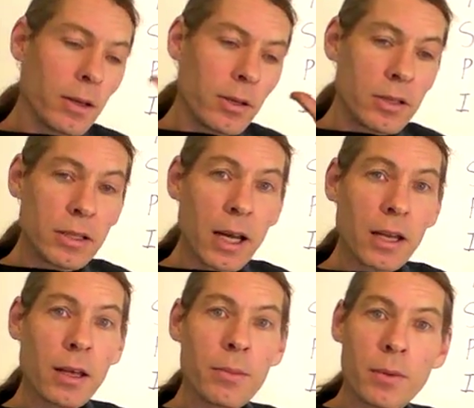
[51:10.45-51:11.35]
you
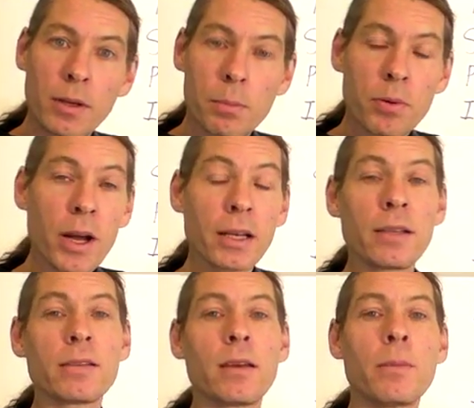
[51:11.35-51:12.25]
study them, you
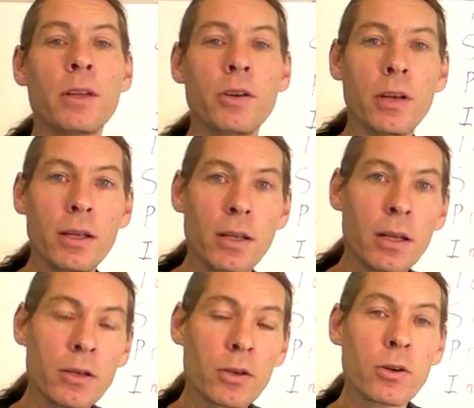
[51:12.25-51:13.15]
practice them, and you
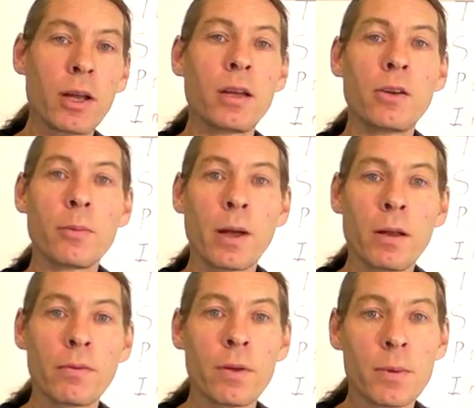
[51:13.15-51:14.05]
integrate it in your
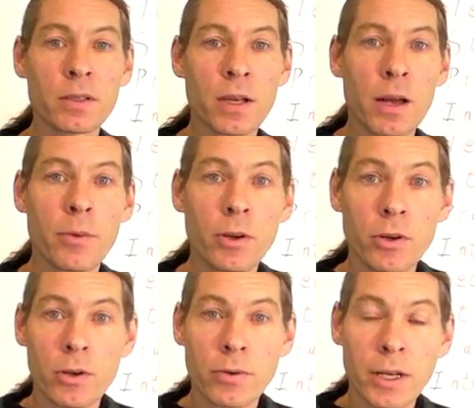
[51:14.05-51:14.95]
male and female side when you do
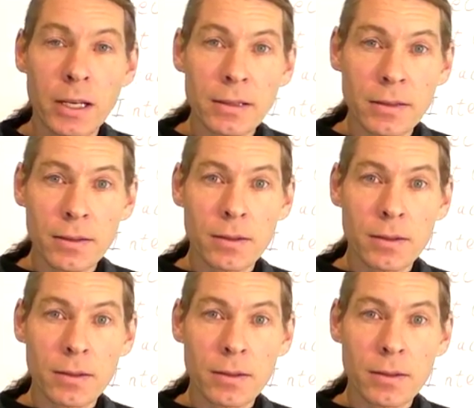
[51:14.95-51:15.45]
your readings,